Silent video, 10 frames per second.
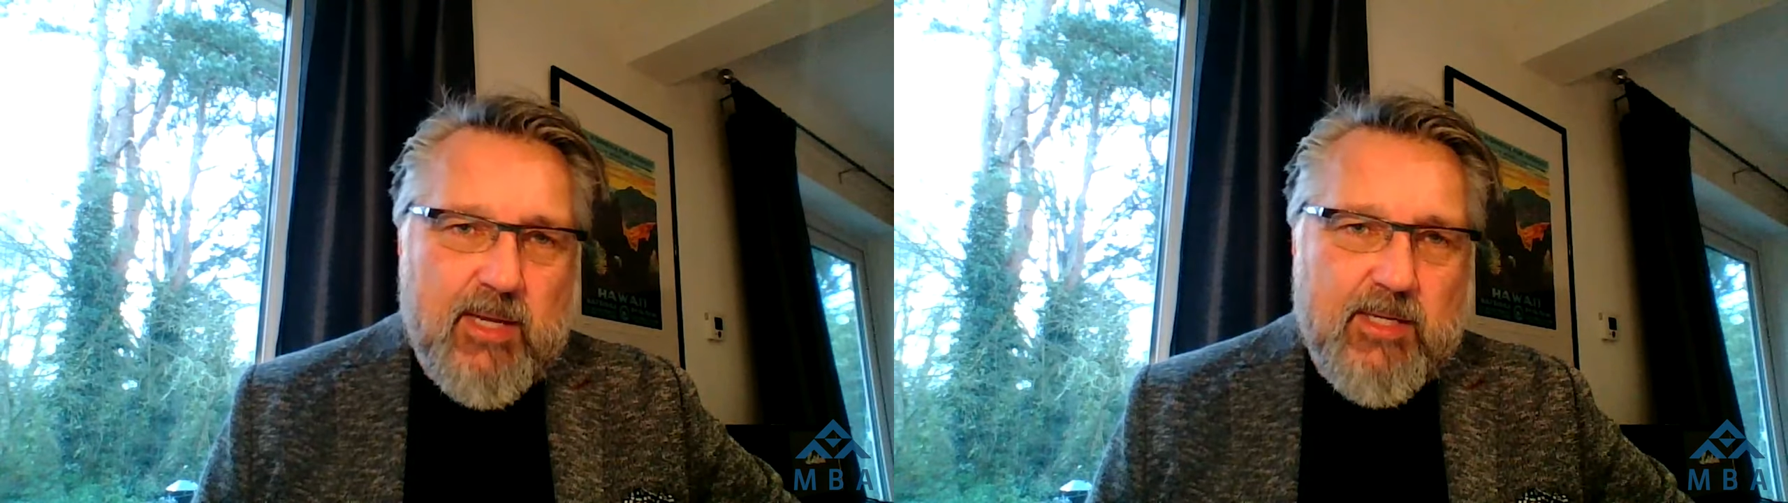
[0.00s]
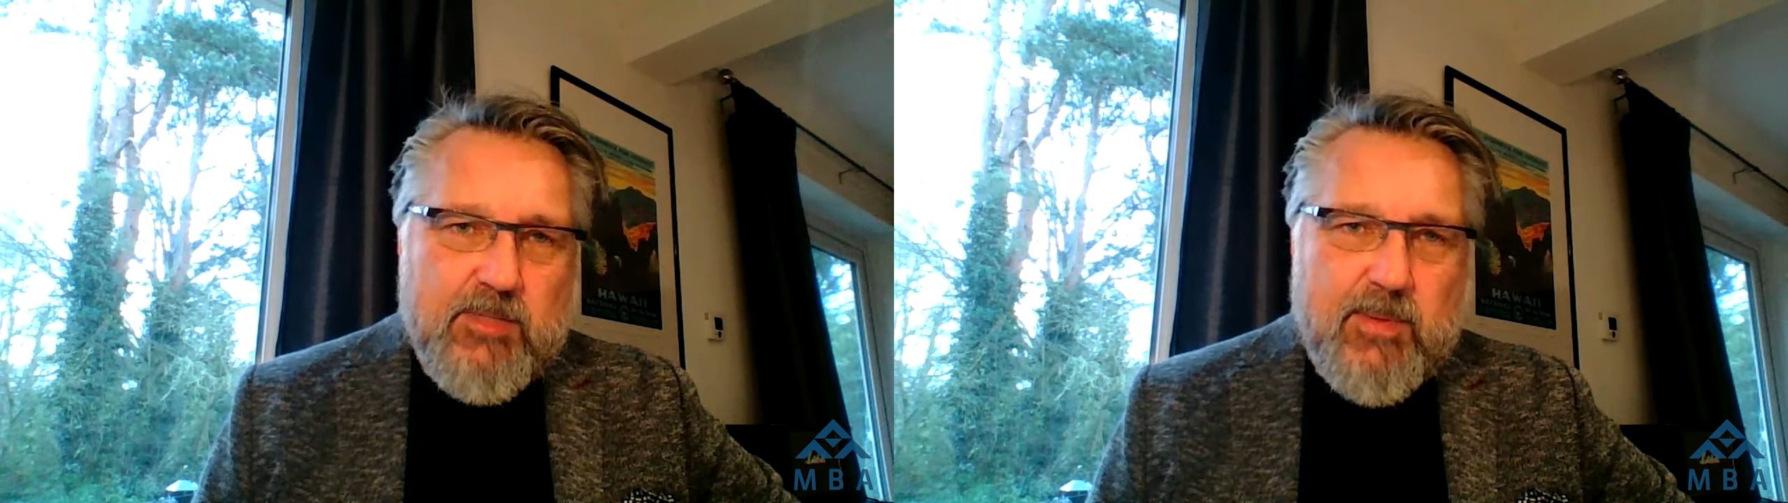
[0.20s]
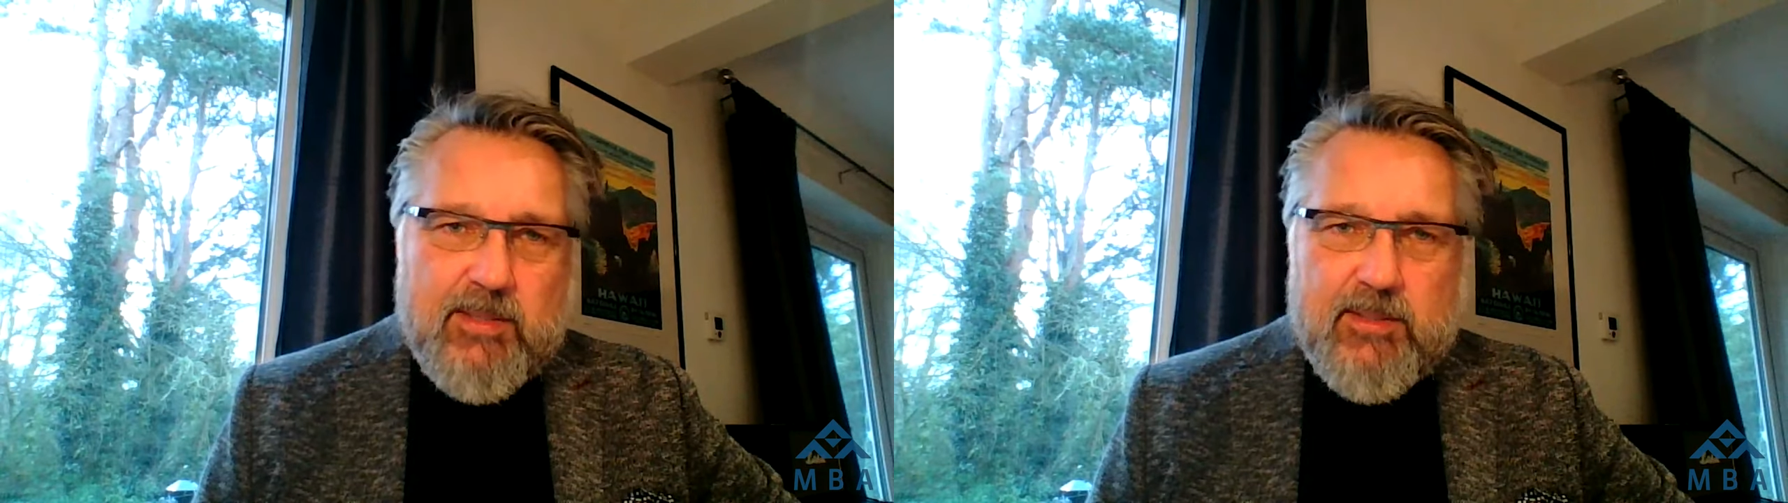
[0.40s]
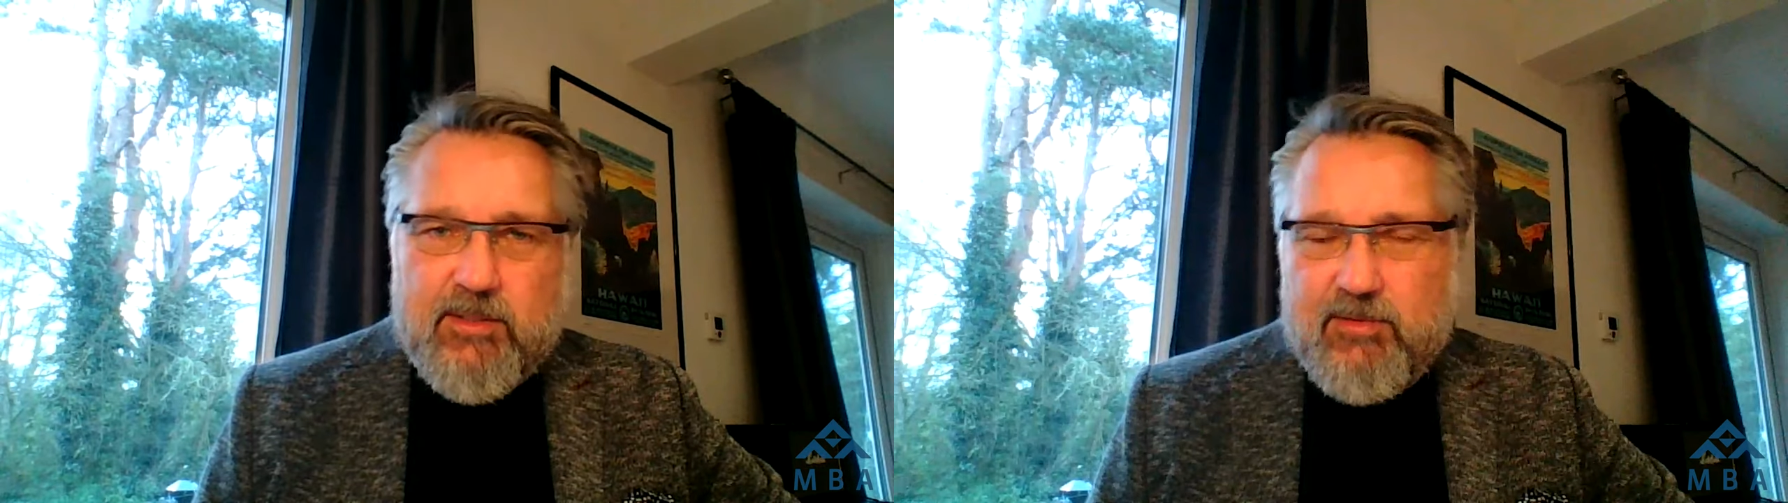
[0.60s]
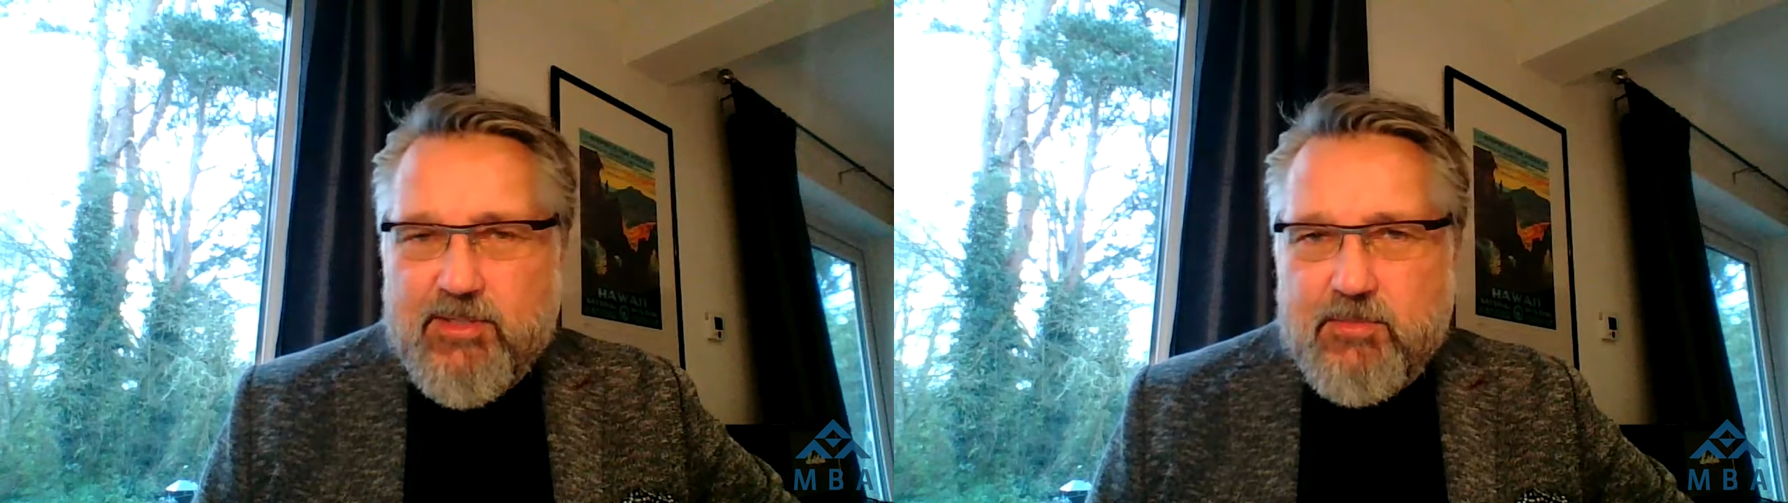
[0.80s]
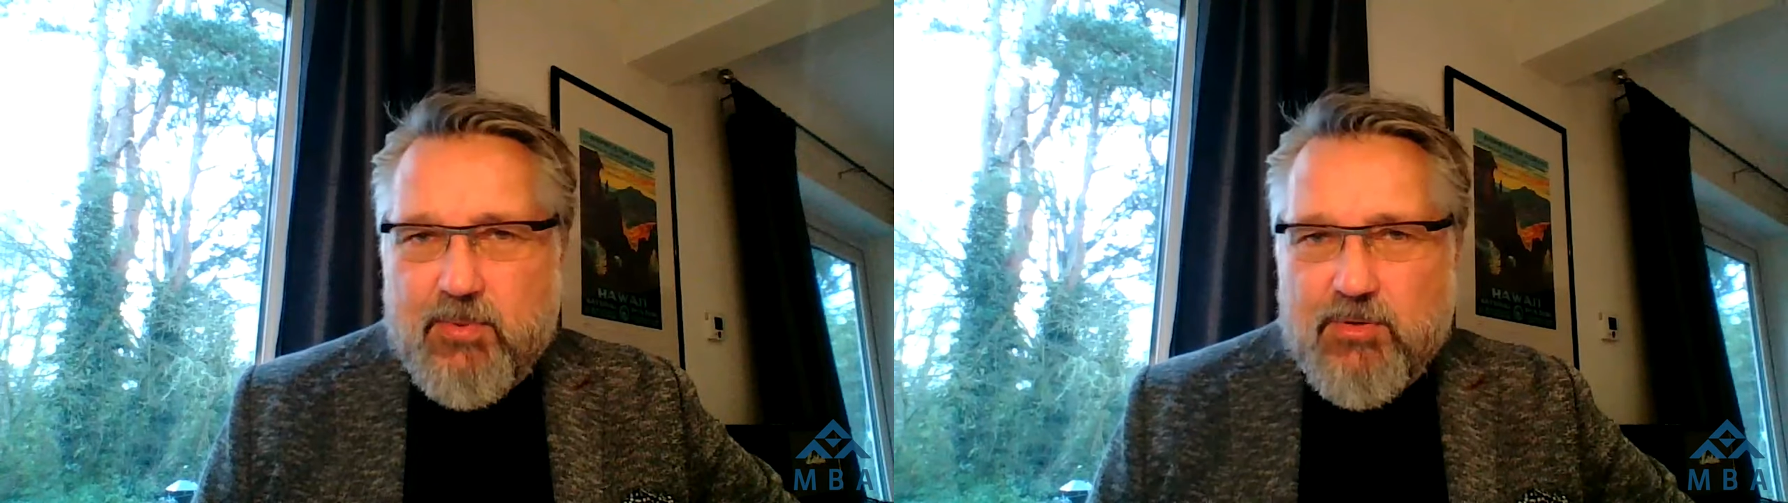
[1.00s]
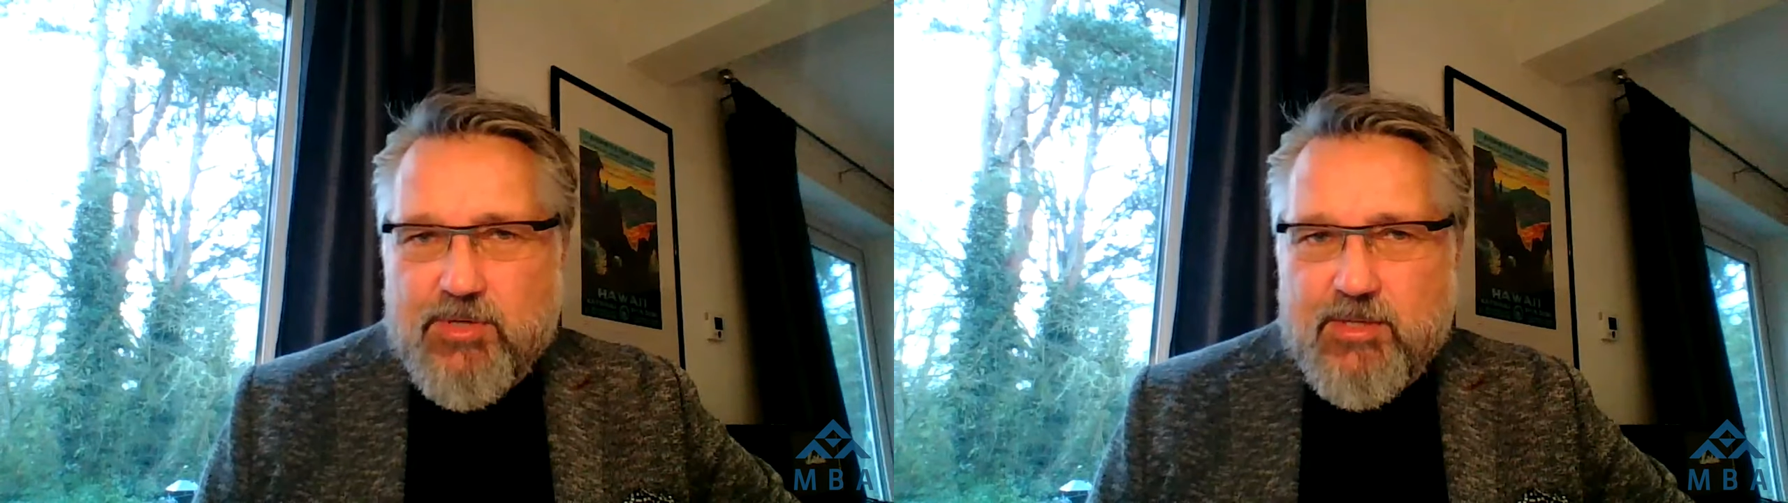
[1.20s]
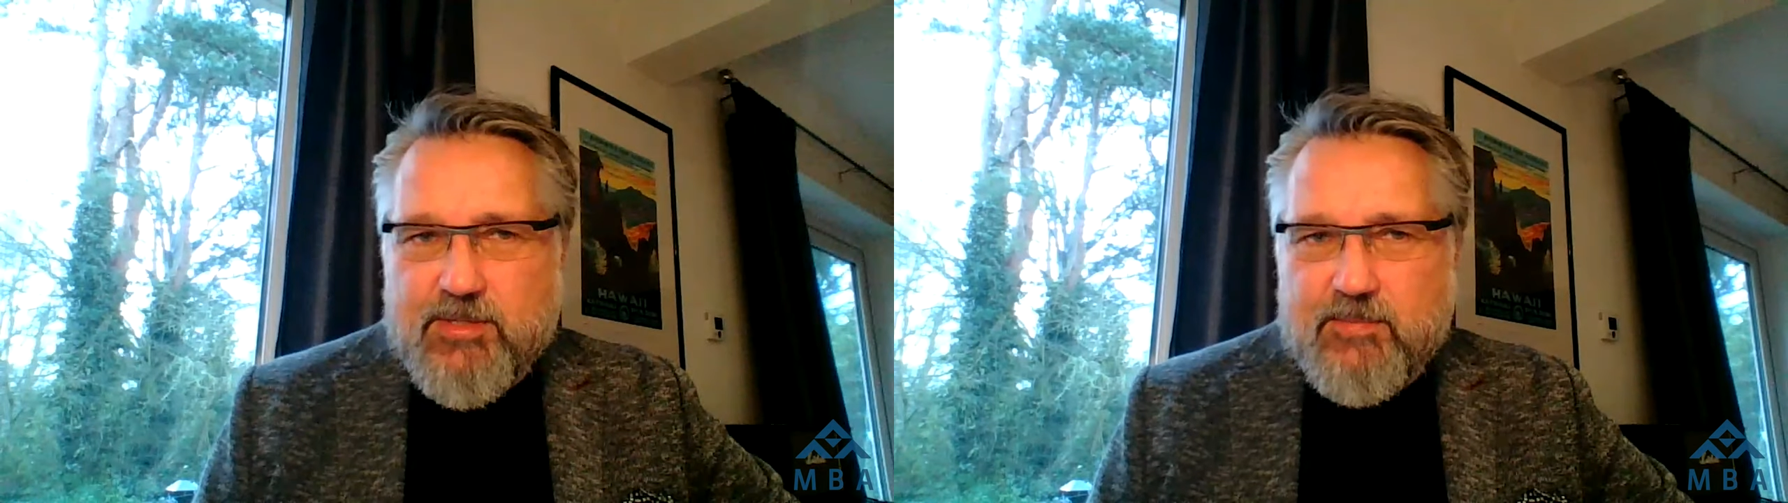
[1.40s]
unexpected events in
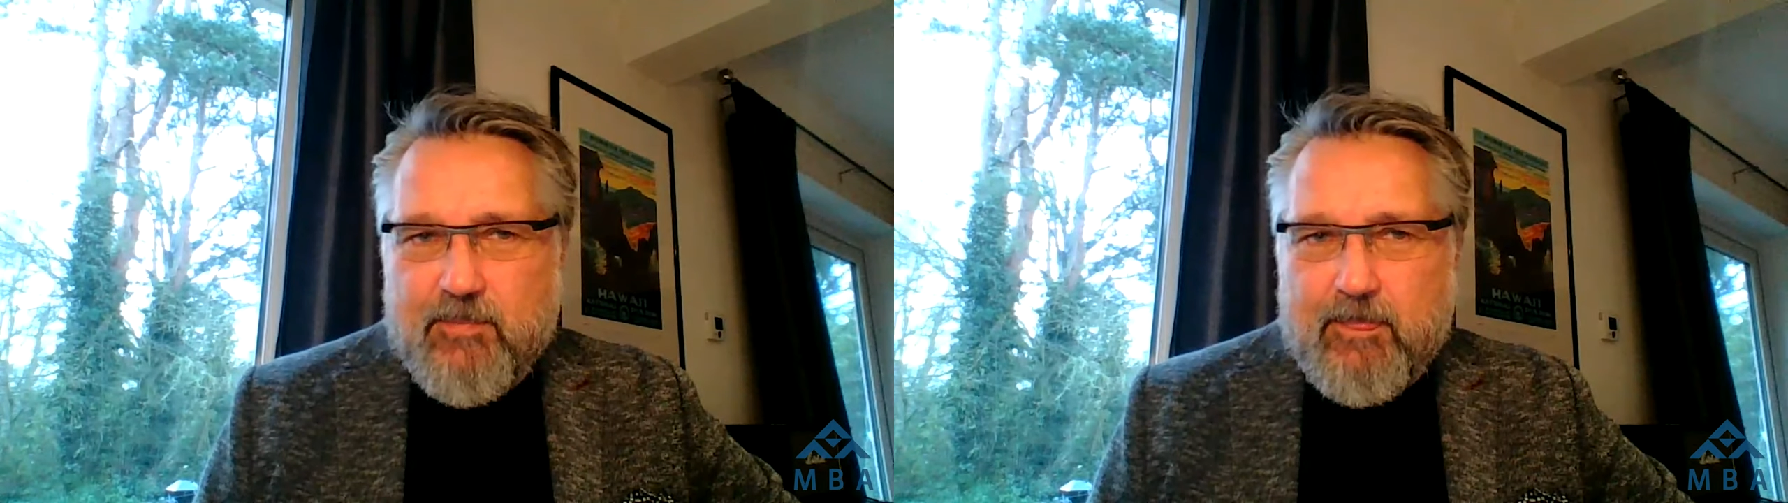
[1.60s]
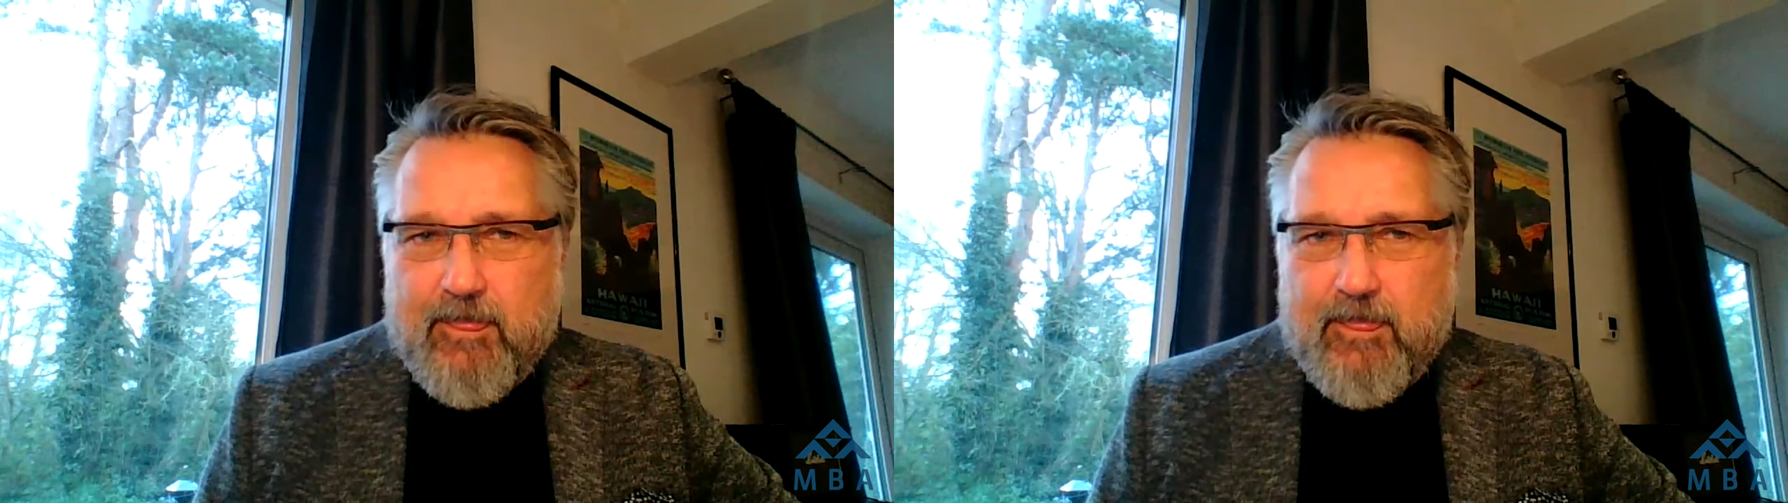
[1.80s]
projects.